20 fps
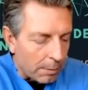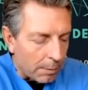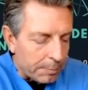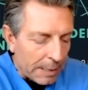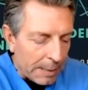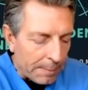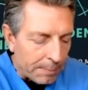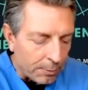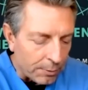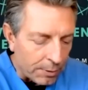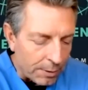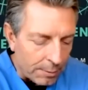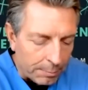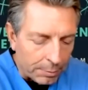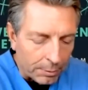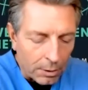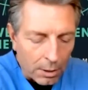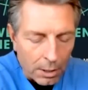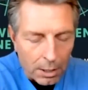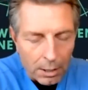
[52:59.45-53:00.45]
people that
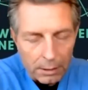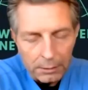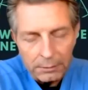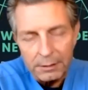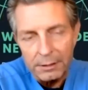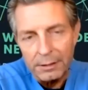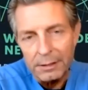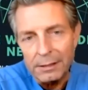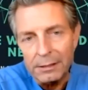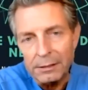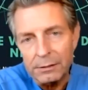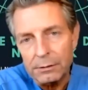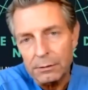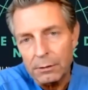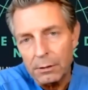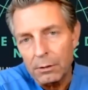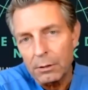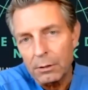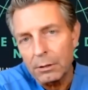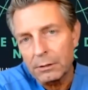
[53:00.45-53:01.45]
belong to these
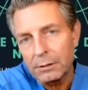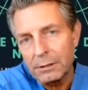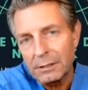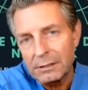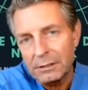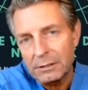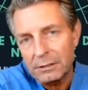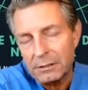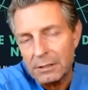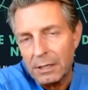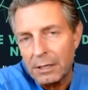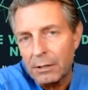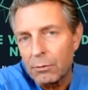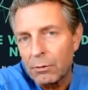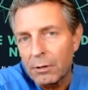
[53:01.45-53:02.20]
study